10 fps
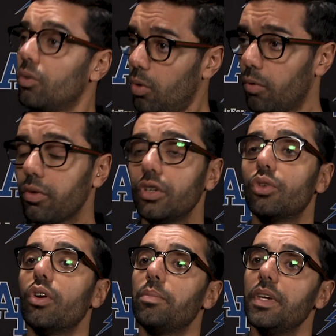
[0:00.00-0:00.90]
hopefully
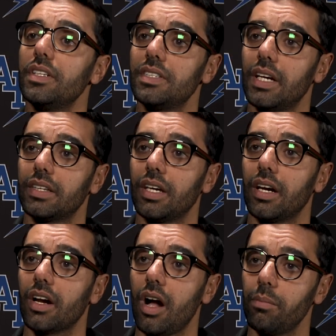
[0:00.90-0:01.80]
to repeat that uh,
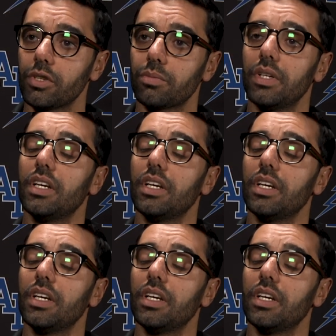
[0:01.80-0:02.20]
accomplishment